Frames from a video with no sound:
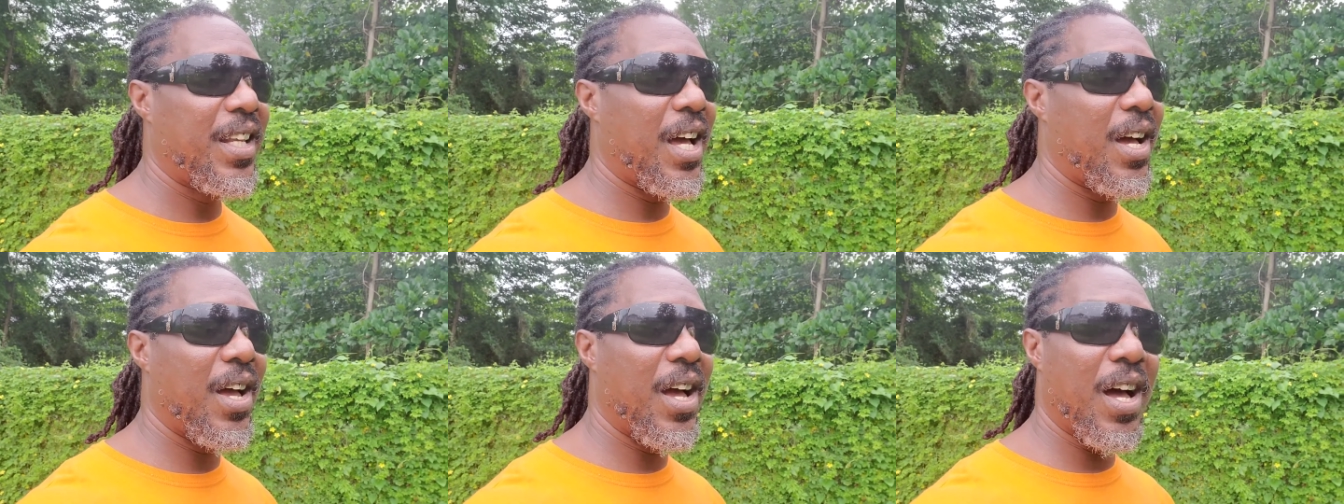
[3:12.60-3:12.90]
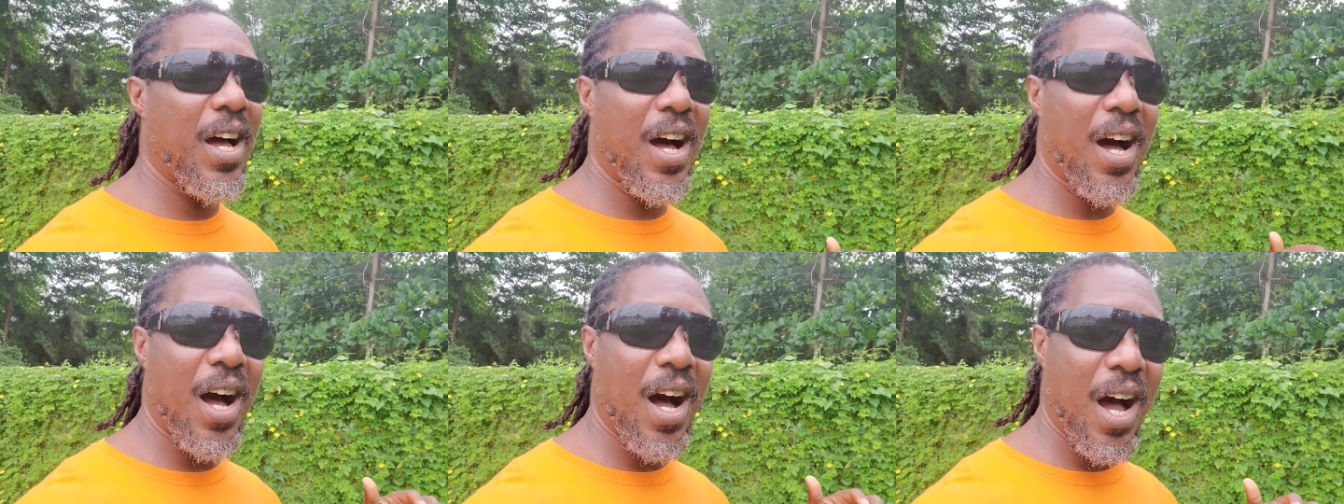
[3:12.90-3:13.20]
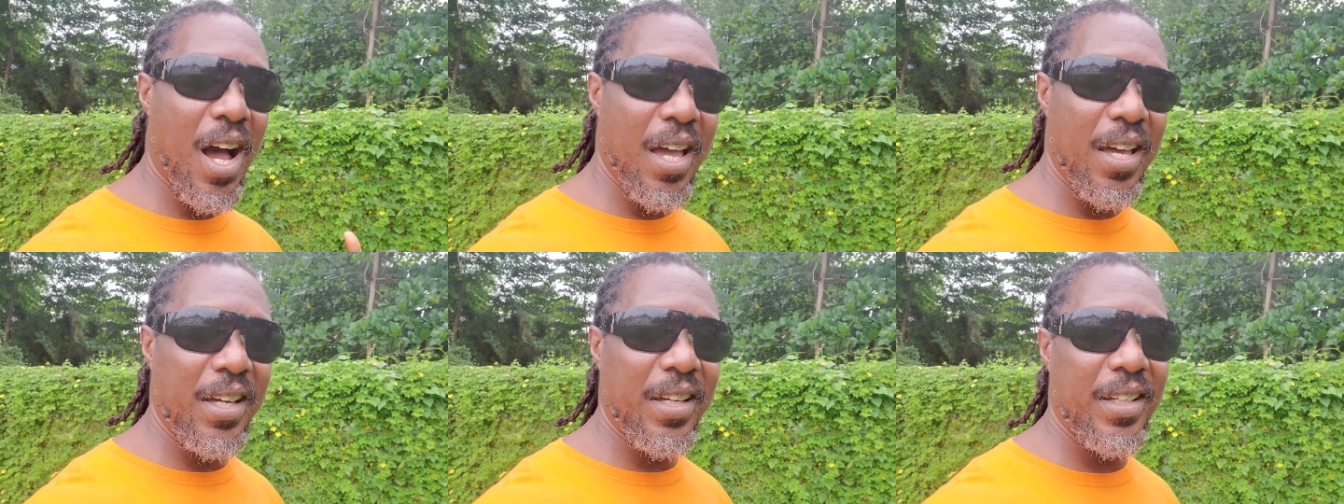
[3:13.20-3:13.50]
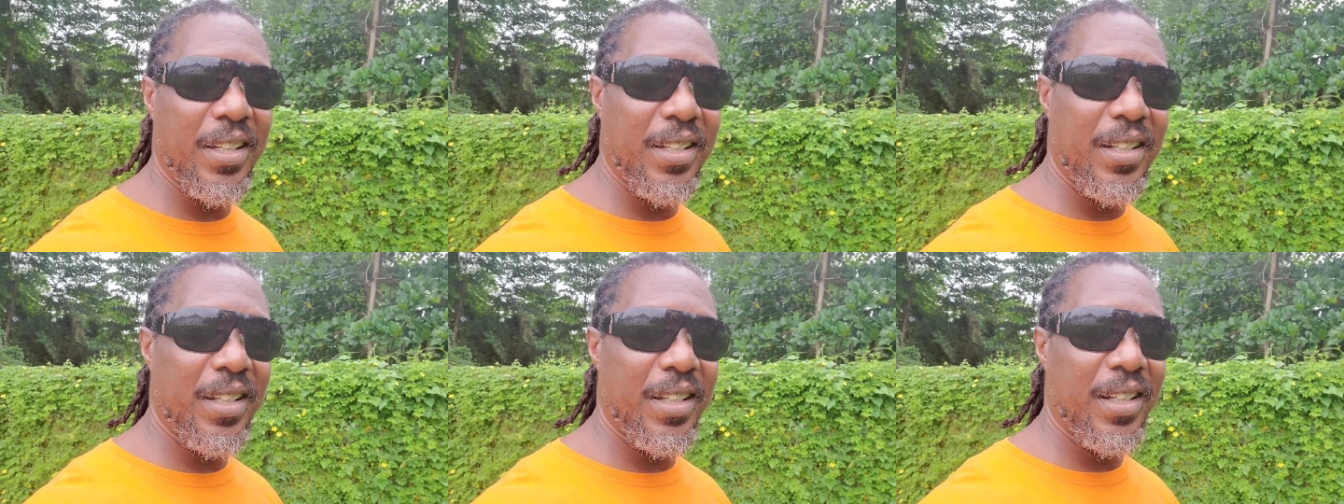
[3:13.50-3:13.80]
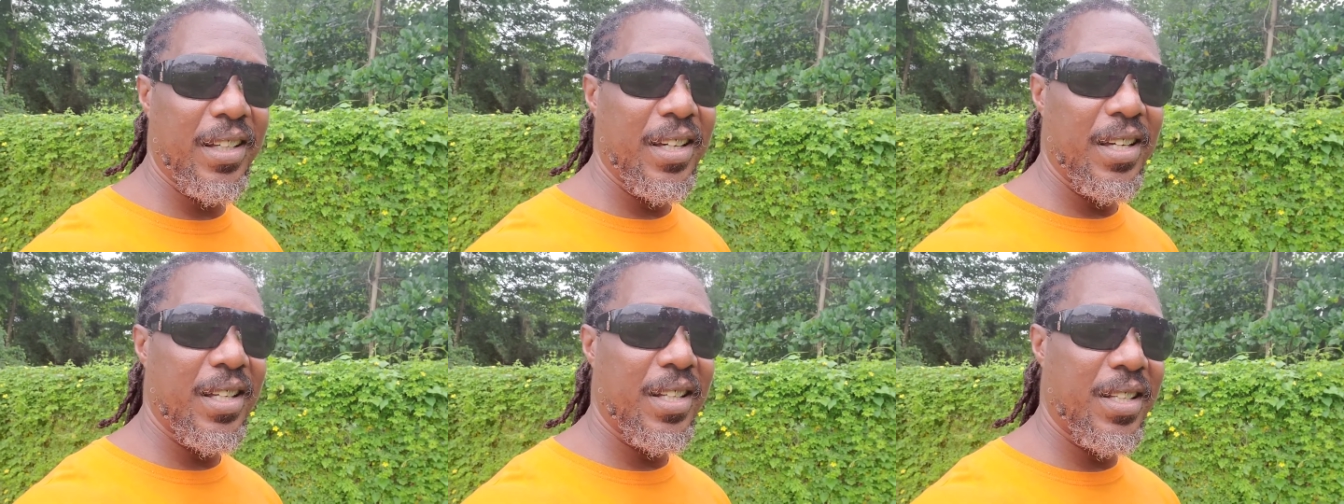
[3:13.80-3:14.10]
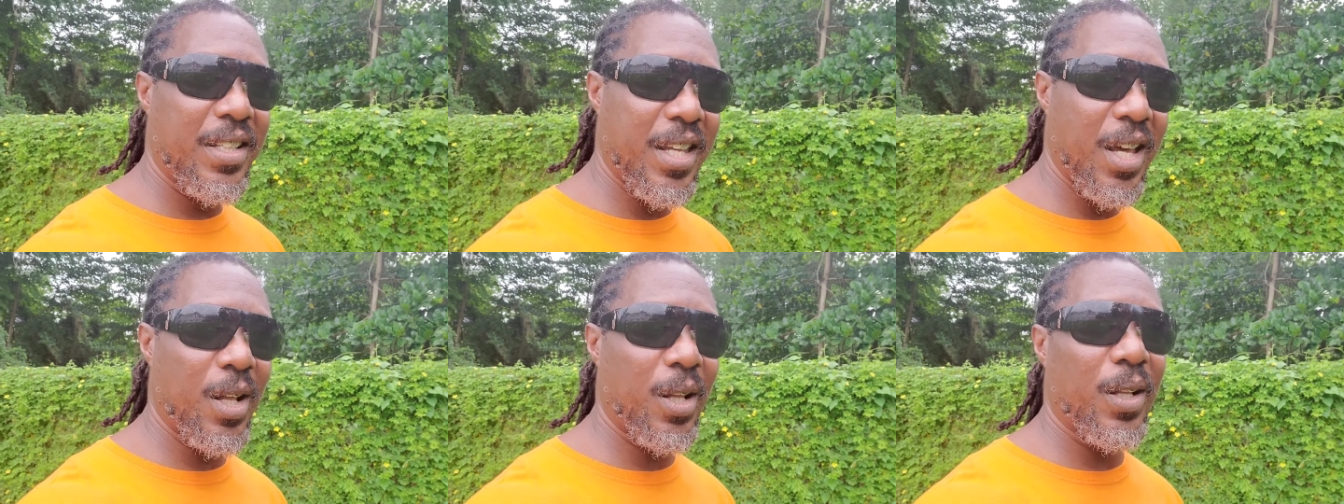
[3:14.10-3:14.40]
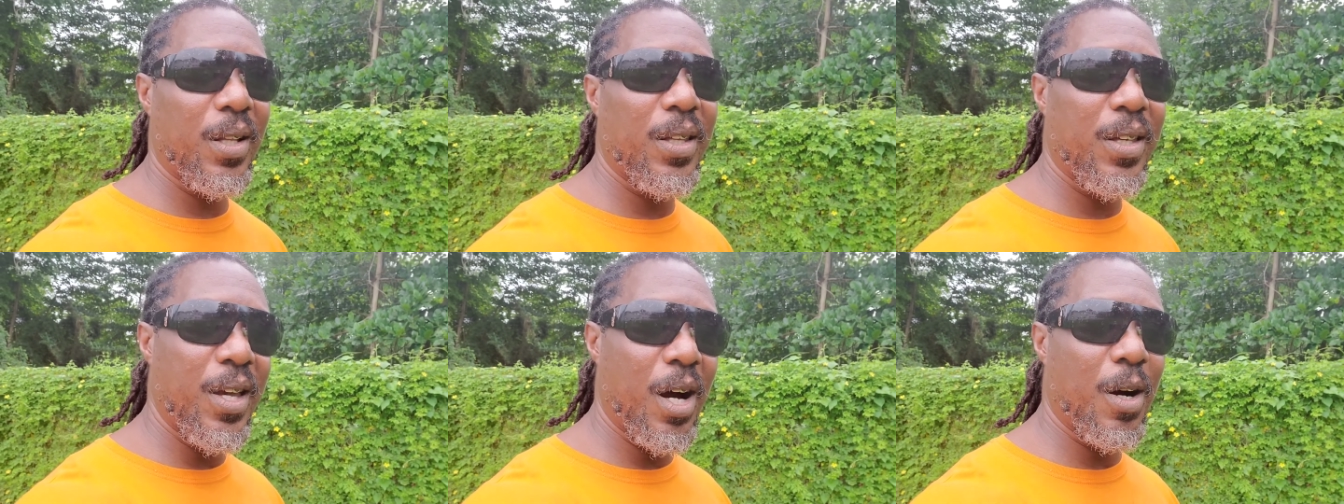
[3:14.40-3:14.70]
that I
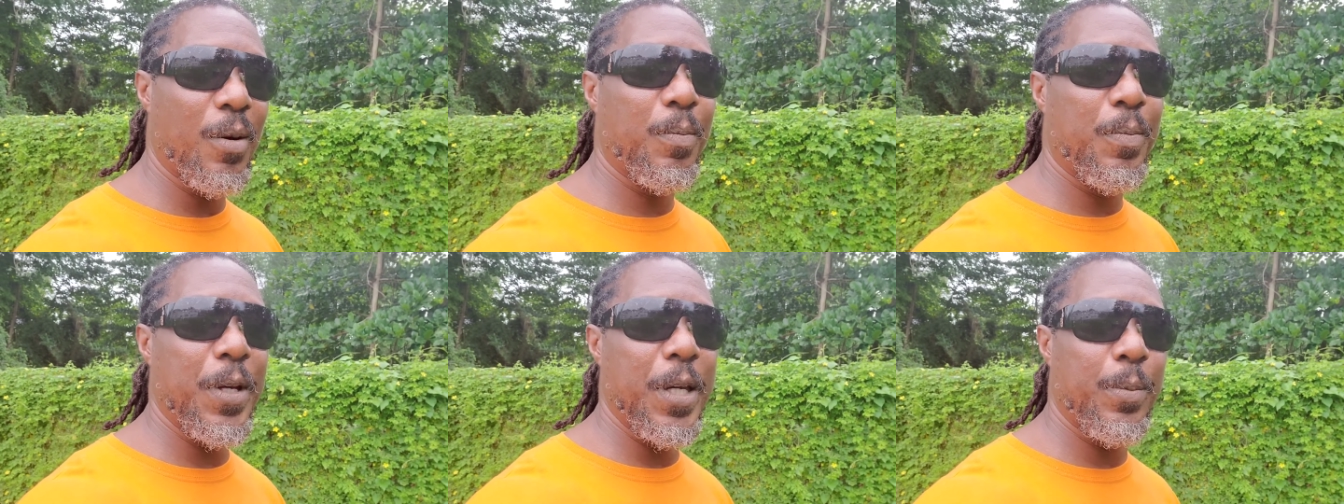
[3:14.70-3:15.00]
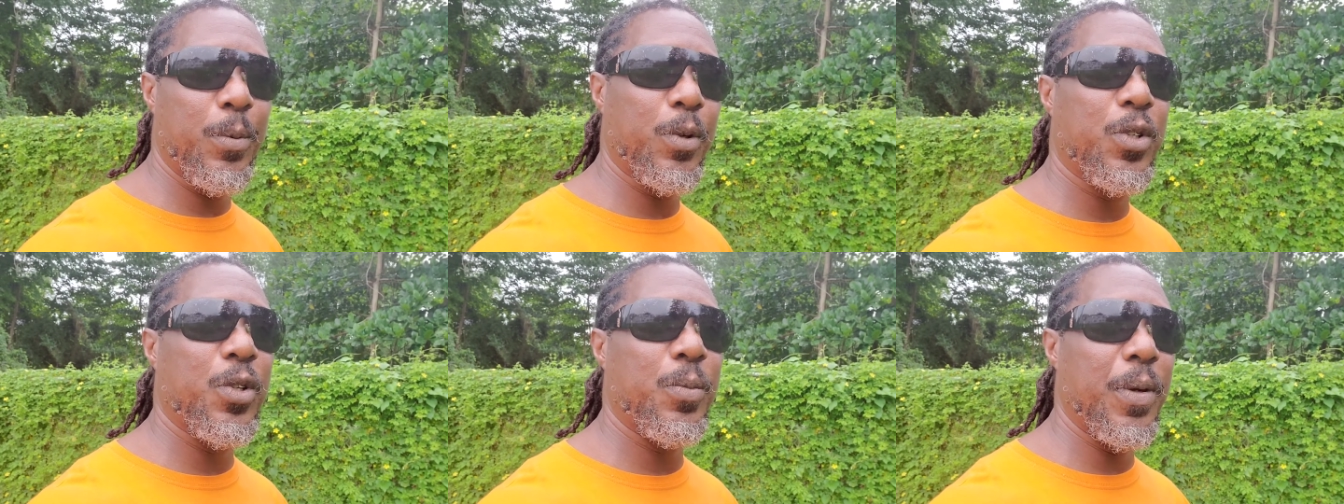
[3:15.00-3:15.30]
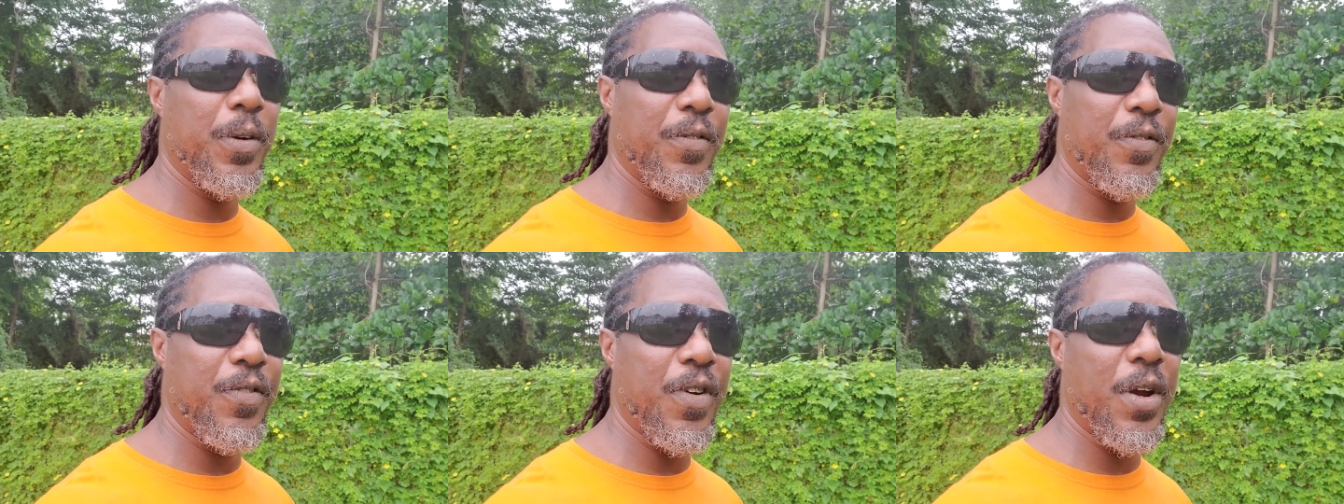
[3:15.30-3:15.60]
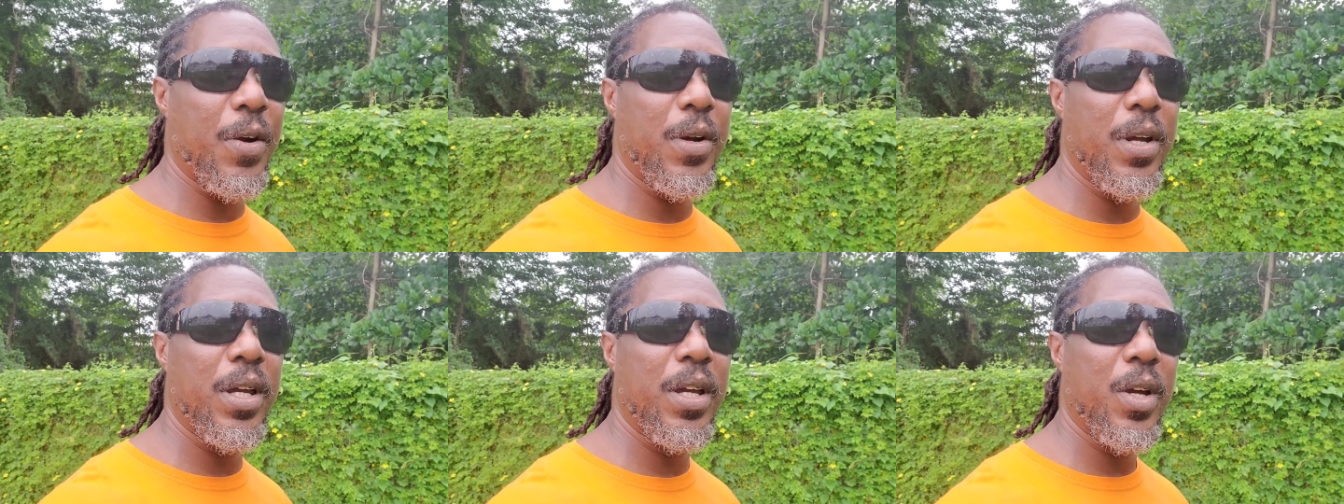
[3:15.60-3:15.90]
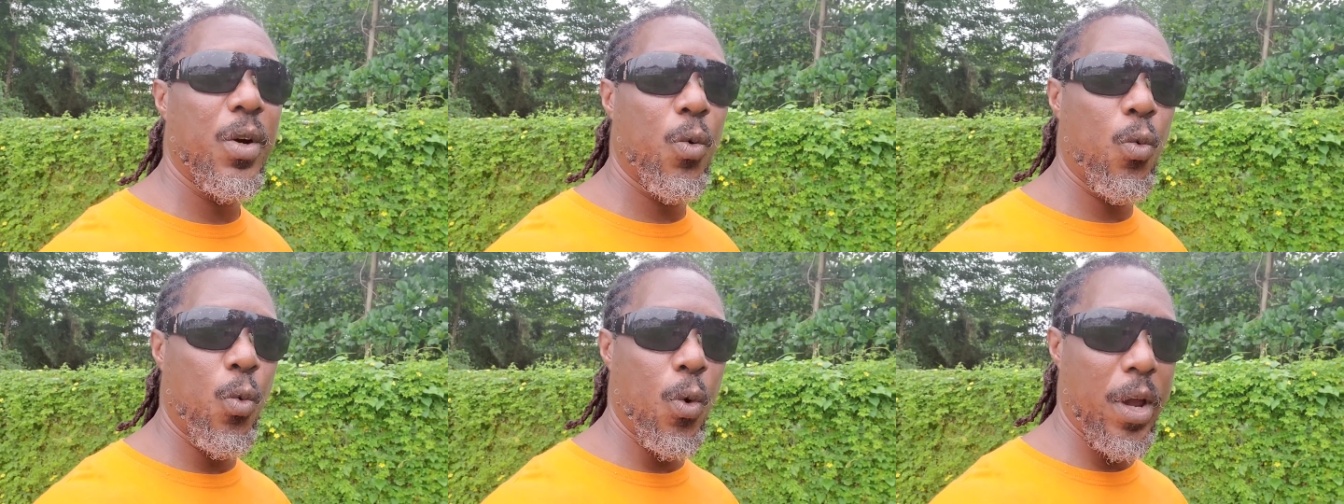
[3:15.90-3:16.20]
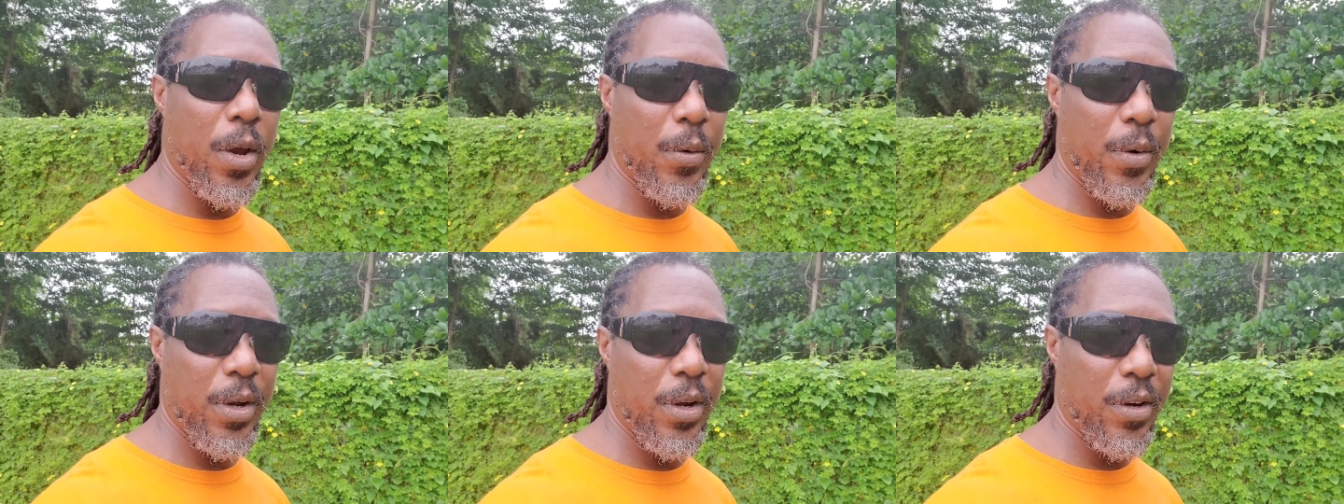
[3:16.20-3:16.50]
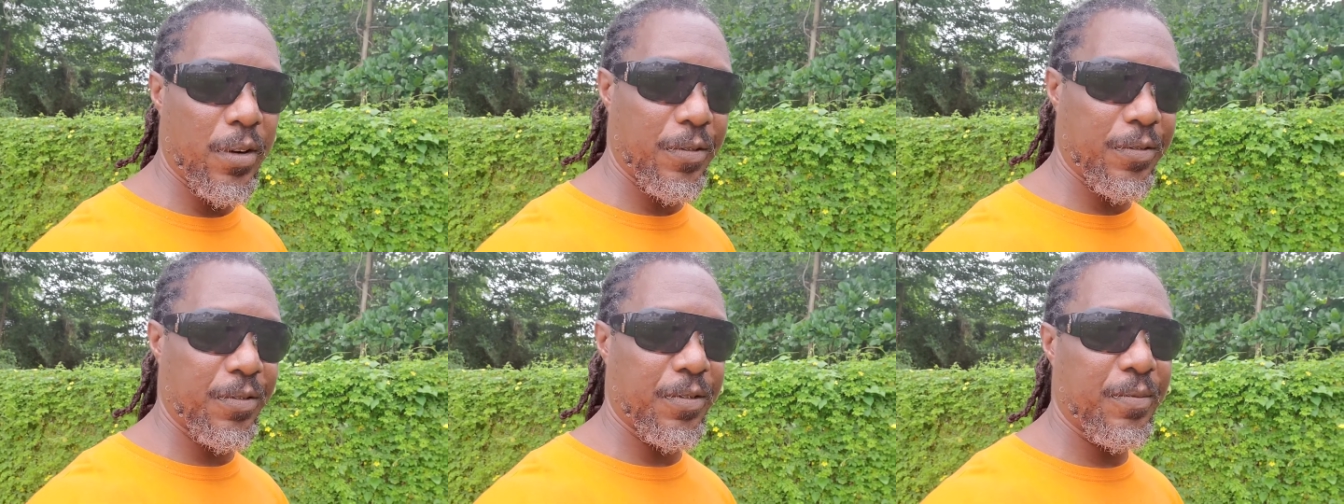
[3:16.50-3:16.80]
tell young people to be very weary
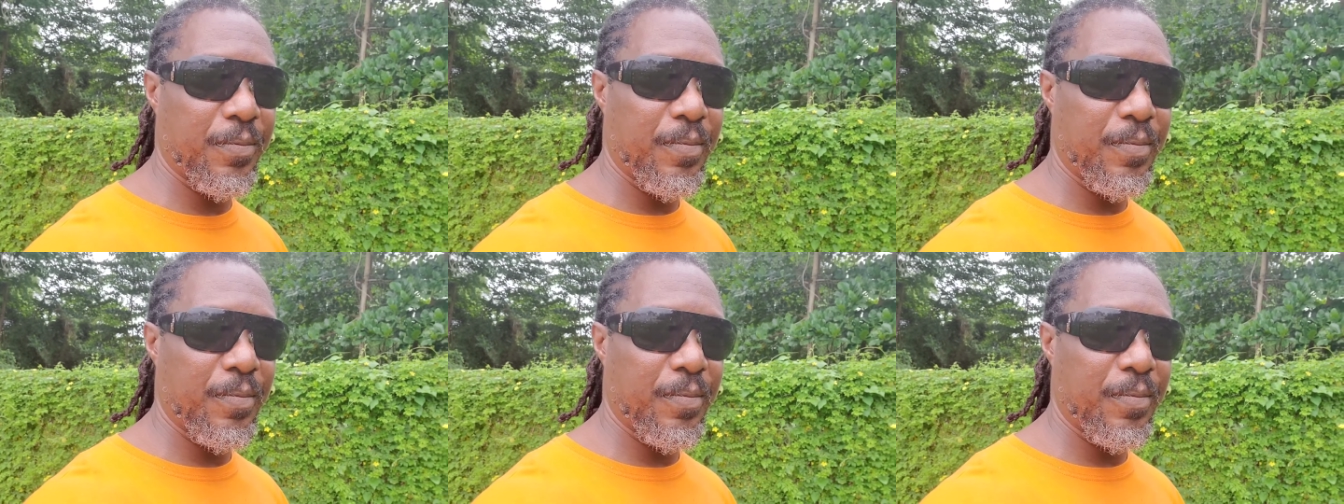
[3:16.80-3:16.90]
of